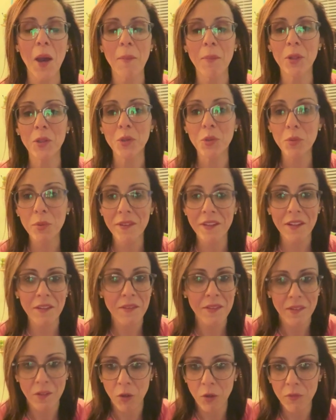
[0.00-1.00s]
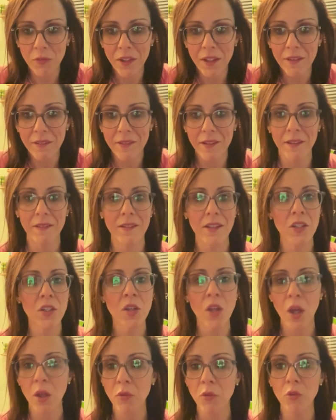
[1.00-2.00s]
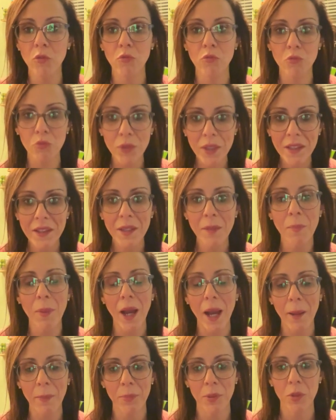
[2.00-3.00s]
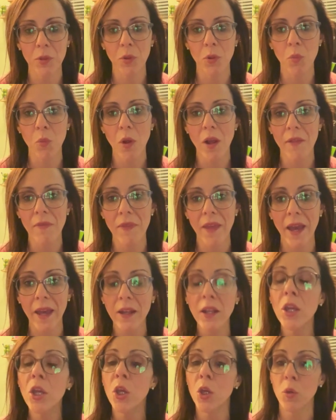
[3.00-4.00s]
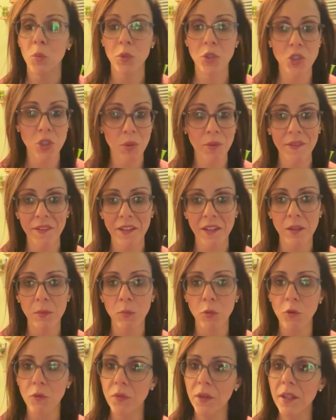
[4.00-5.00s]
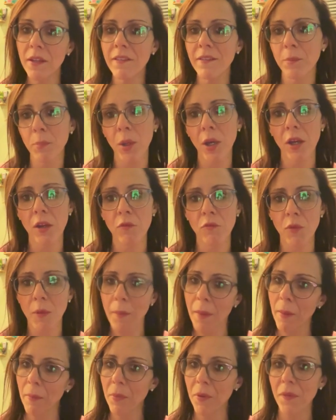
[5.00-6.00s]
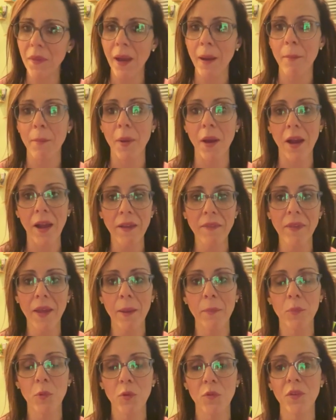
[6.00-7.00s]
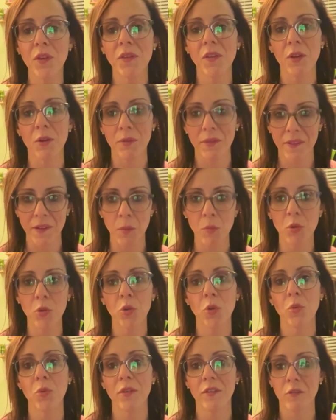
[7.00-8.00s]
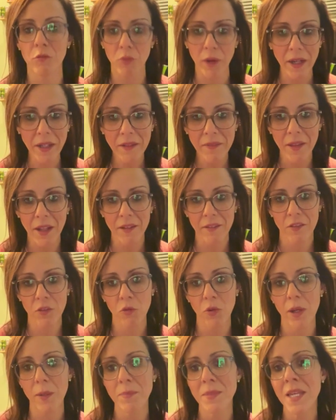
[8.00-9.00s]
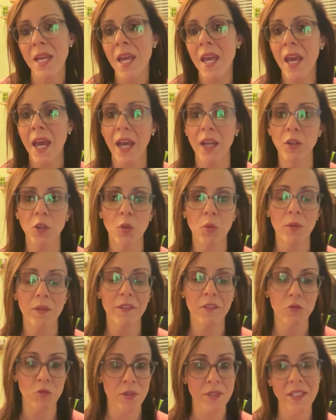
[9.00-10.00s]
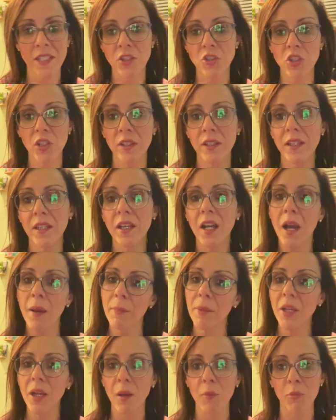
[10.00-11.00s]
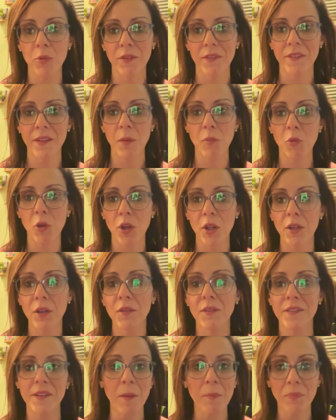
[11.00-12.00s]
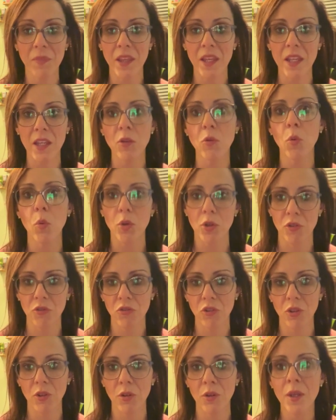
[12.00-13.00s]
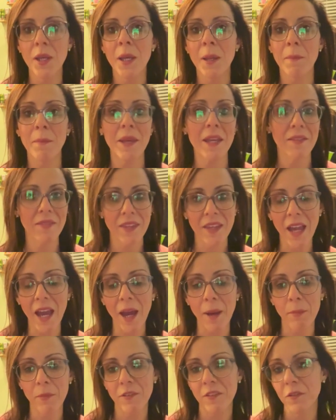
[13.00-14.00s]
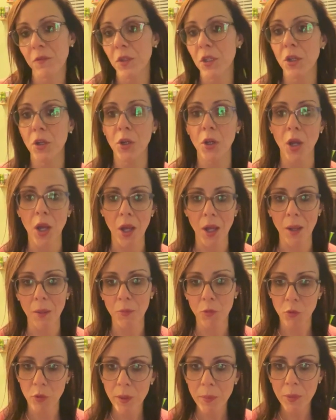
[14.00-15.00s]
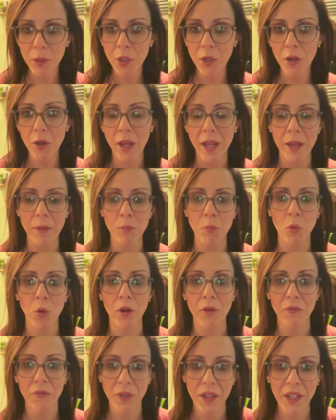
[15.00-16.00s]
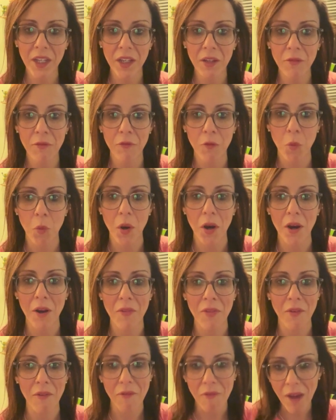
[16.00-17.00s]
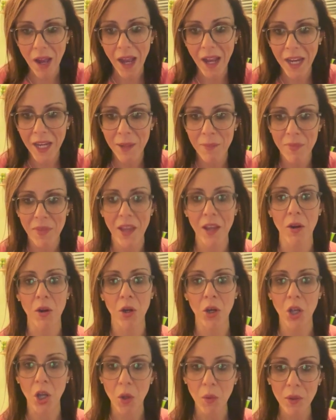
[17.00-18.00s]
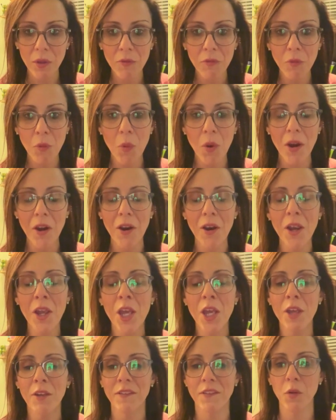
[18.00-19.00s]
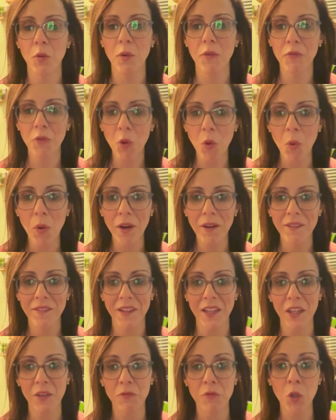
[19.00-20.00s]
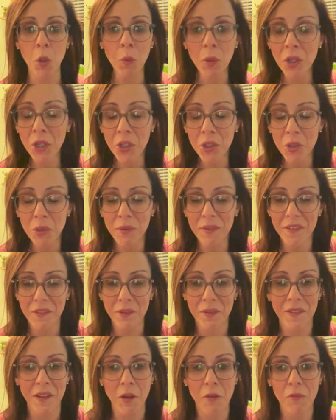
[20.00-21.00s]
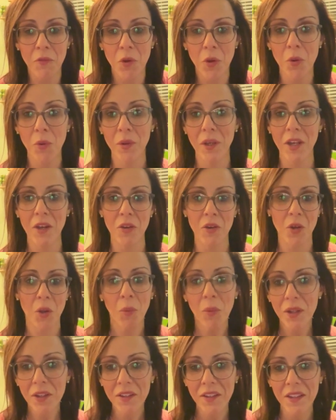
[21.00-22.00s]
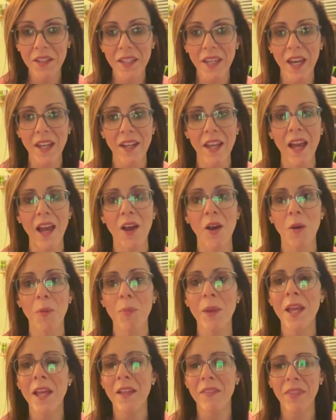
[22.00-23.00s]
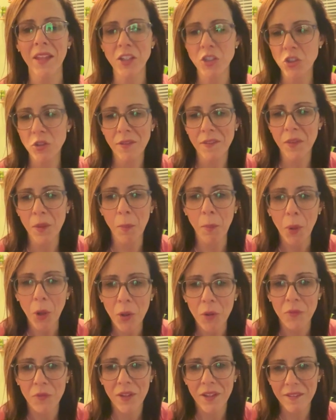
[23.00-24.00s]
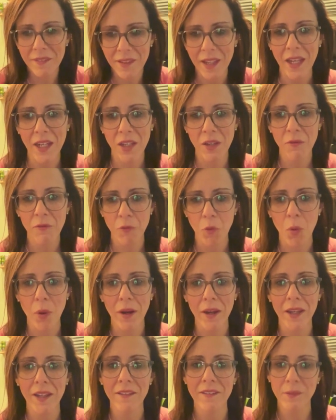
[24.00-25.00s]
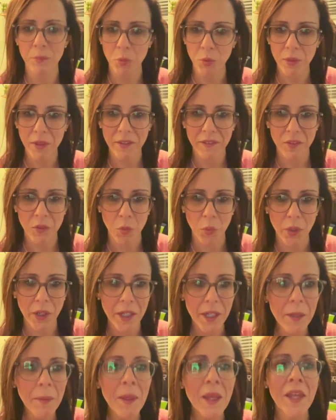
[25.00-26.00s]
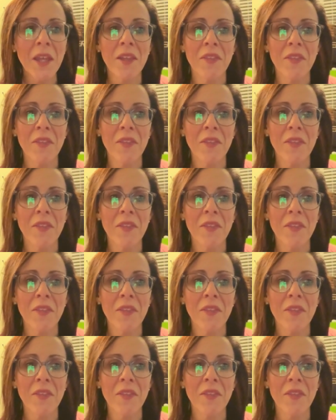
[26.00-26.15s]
Losing service is another really popular one that we do see in movies, but remember that behind that movie, there's someone who is writing that script and who is strategically coming up with something in order to make the atmosphere creepier and more fitting for the vibe they are going for. So of course, if no one can use their cell phone and no one can get help, that's just the perfect setting for a spooky story.